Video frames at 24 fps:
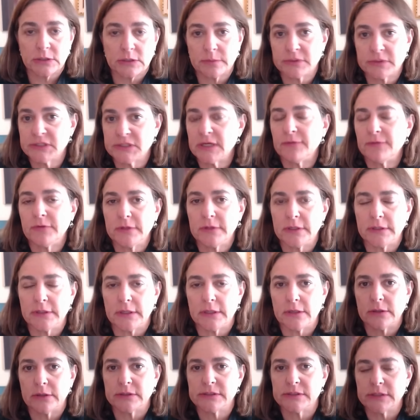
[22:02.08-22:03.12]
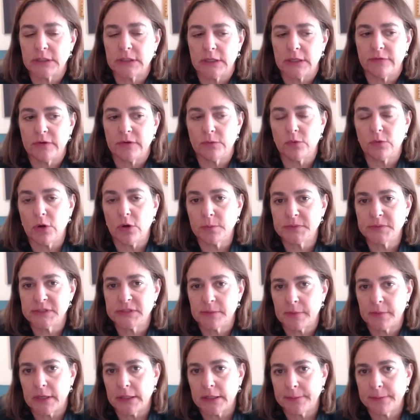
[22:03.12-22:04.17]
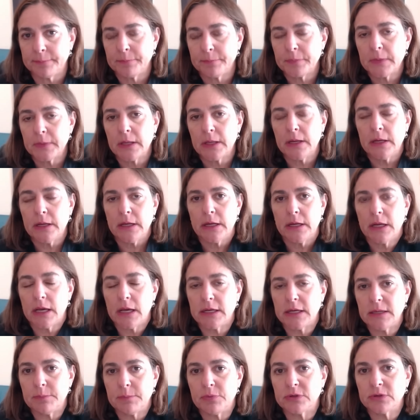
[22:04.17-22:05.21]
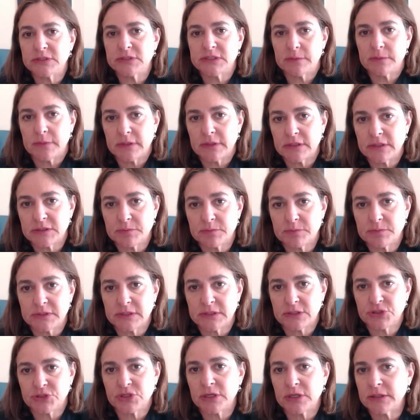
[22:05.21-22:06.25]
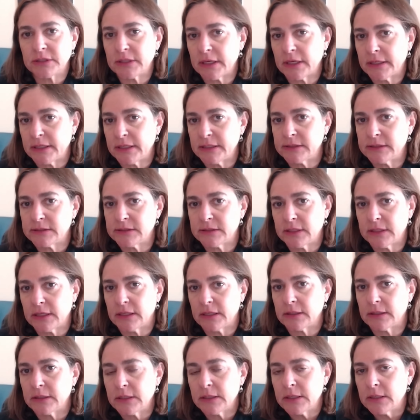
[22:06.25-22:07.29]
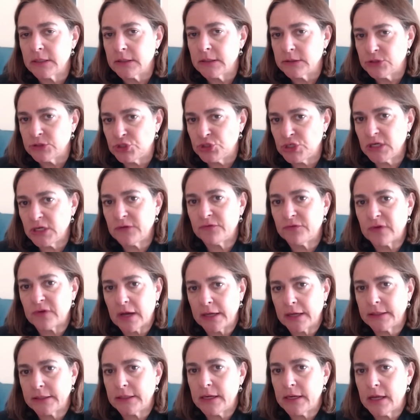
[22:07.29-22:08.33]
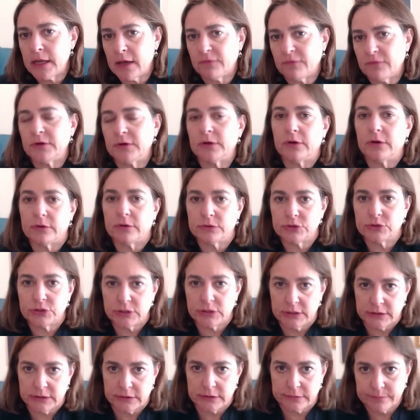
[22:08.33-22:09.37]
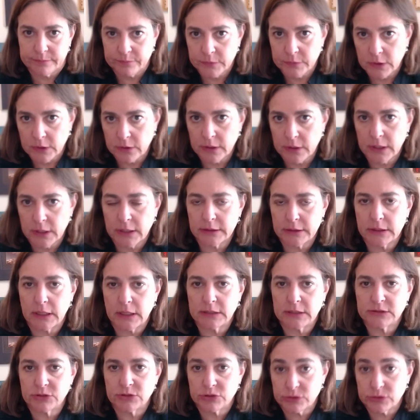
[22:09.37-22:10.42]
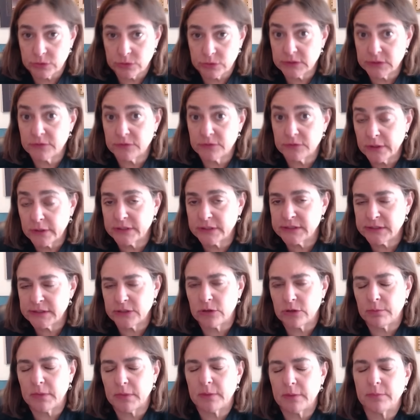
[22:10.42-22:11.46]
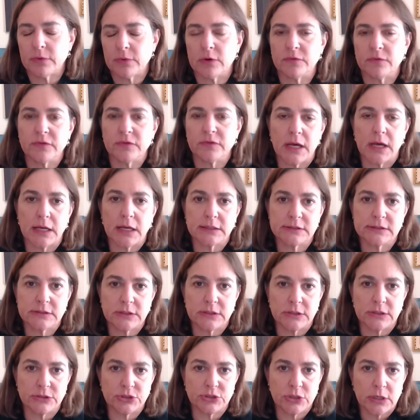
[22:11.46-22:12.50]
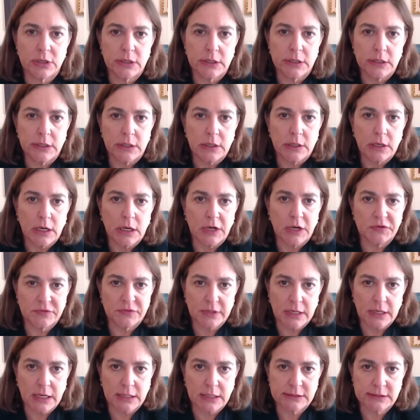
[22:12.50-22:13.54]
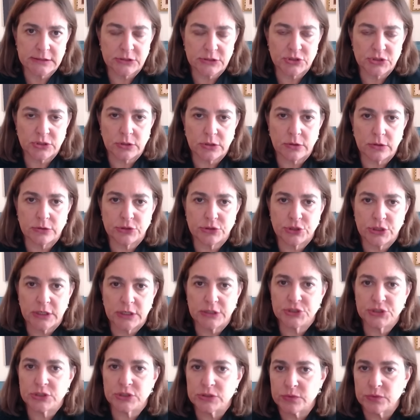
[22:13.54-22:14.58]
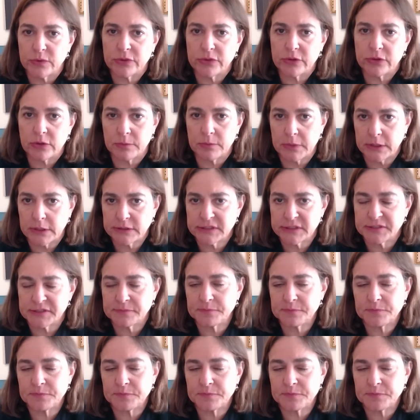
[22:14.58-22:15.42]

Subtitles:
October 7th, and then Herzl Levy ropes him in, and he puts him in this position that he's the chief IDF negotiator, okay, on the hostage. So he's a very senior member of the hostage negotiations with Hamas.